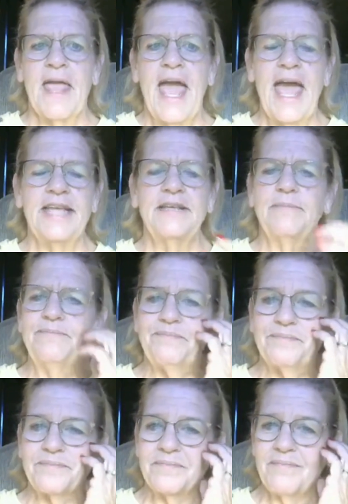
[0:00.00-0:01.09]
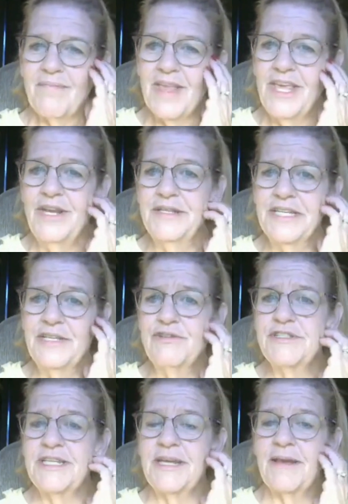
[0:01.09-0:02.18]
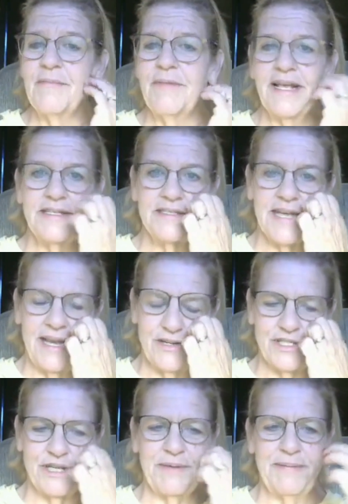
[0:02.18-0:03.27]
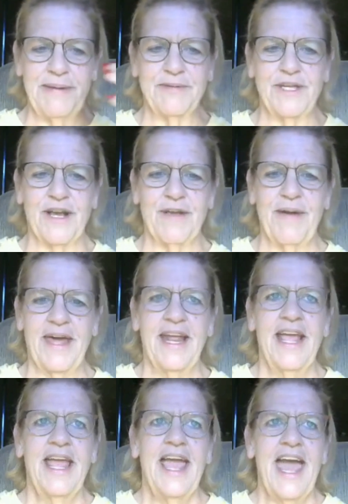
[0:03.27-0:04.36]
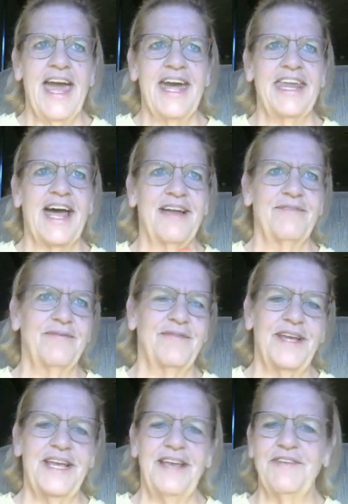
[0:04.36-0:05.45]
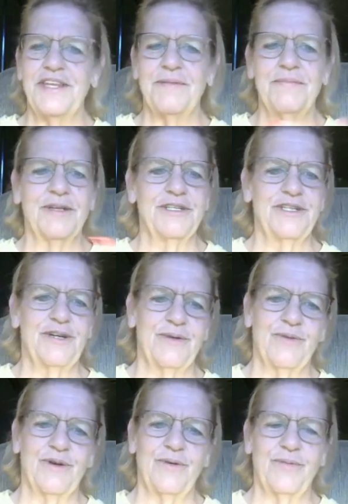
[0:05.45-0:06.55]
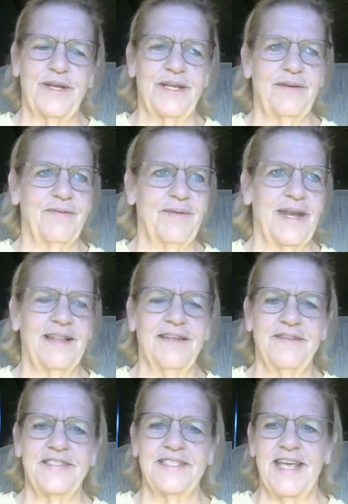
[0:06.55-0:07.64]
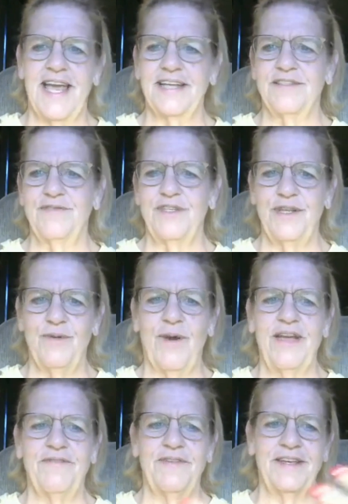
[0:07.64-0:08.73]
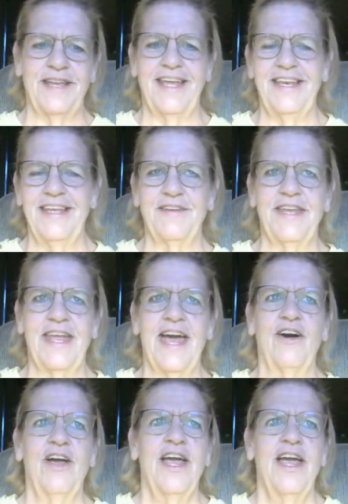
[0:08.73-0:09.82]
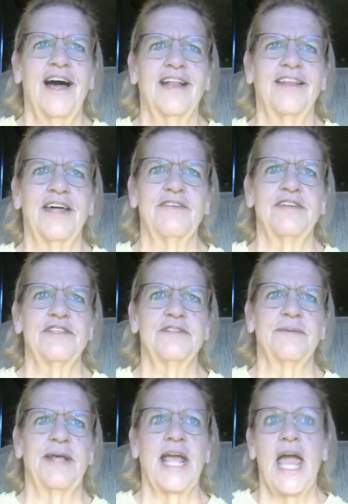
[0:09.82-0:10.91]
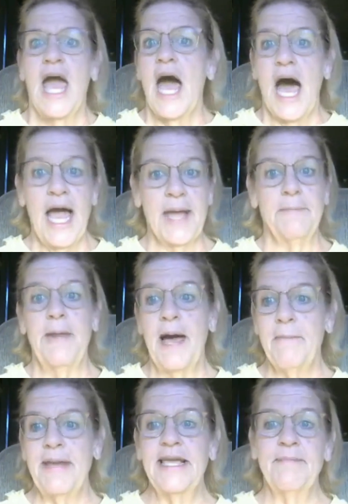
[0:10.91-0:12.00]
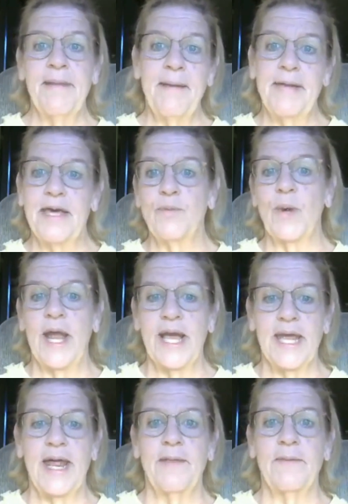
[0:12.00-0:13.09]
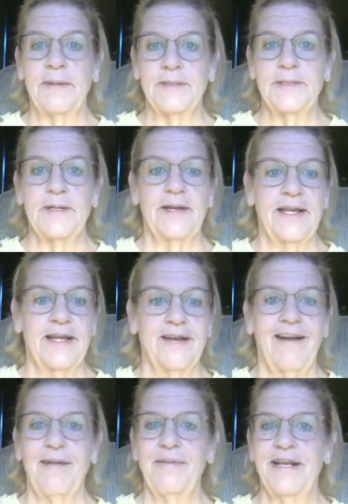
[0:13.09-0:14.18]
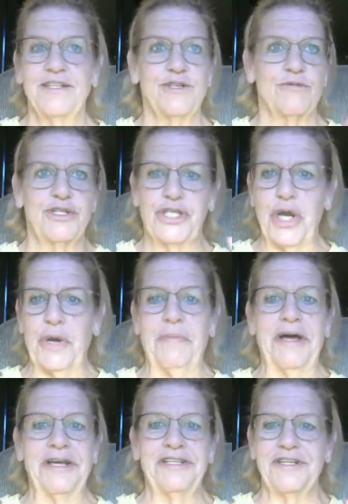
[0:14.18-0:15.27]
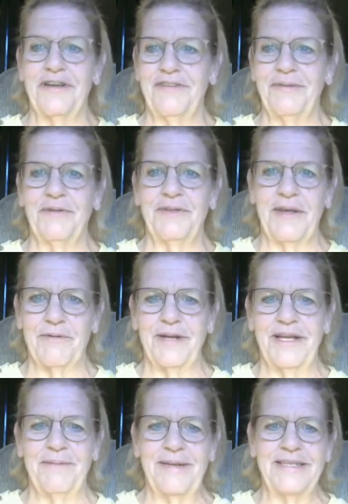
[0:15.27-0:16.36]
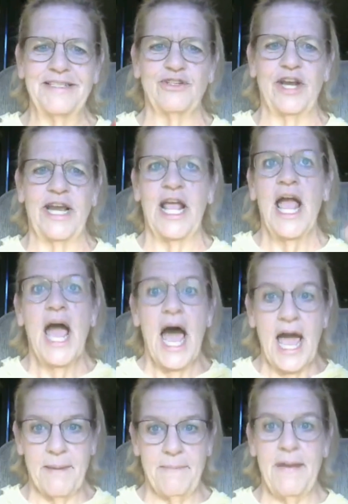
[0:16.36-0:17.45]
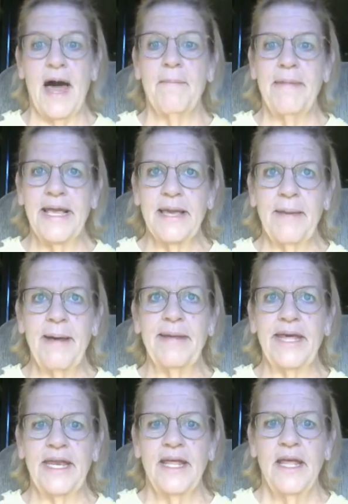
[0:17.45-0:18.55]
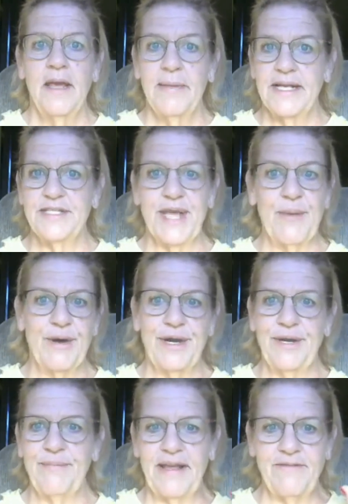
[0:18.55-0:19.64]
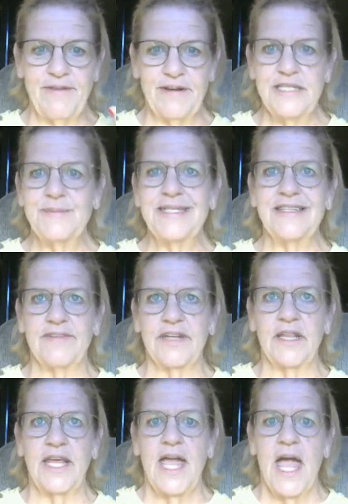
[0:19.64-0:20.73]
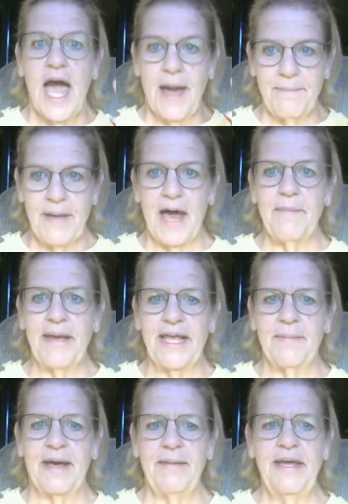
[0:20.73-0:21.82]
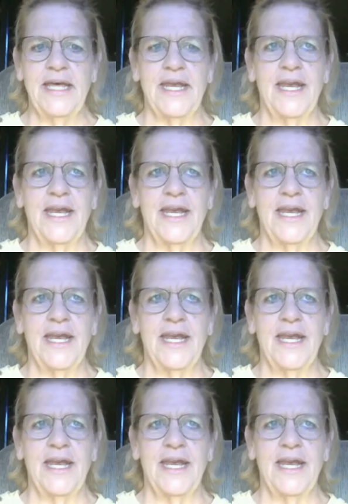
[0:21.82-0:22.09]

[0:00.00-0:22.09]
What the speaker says: And, you know, it's interesting because I hear so many people talk about it. And even in the military world, when I lived as the active duty wife and even now, a lot of engines were like, I am not making my bed when I get out of the military, right? Because there was so much of it when they were in basic training. I am not making my bed because they wanted it made very specifically. I'm not making my bed.